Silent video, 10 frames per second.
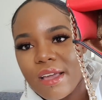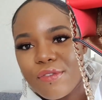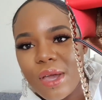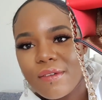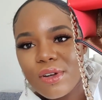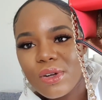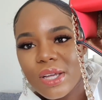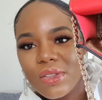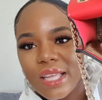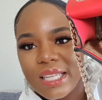if you have a
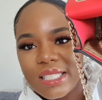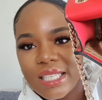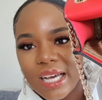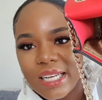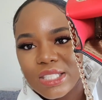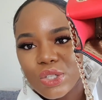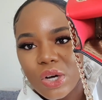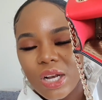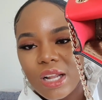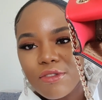look on the inside, it's
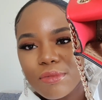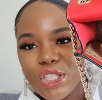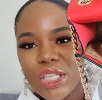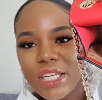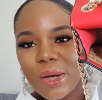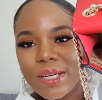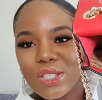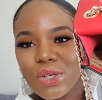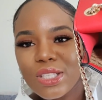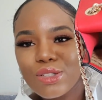got Love Moschino, and
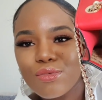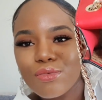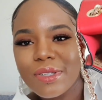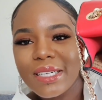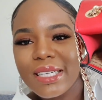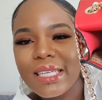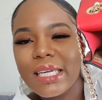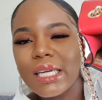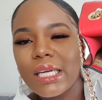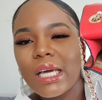it's got this
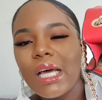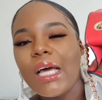really